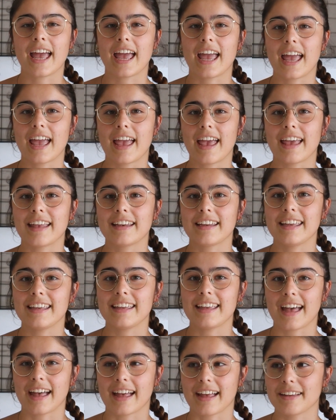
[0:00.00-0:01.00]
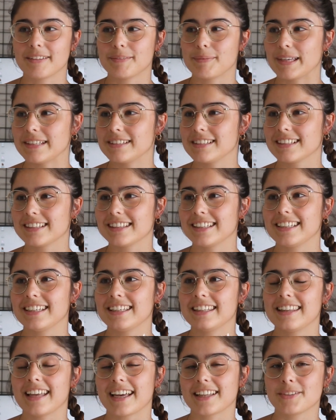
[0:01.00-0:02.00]
And yeah,
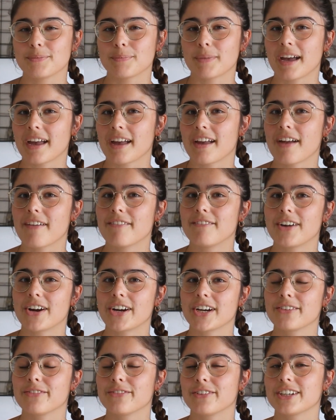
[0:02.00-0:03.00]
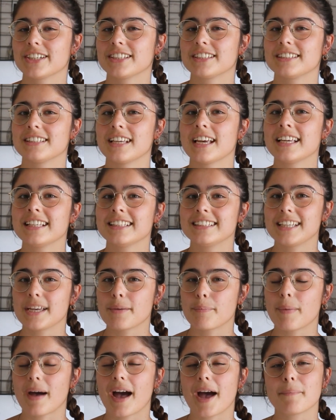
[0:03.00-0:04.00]
basically that's my very first
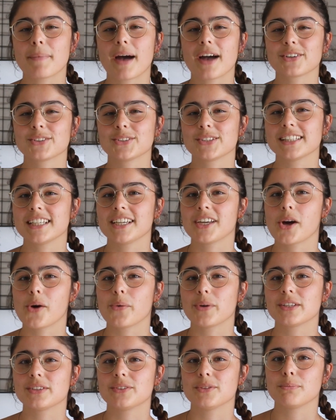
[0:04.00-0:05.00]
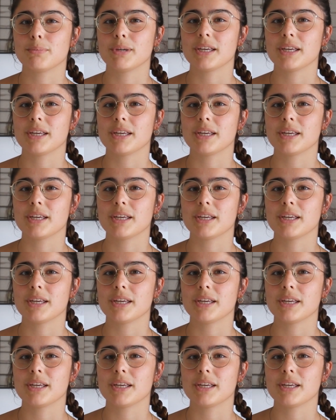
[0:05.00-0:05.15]
tip. I'm actually going to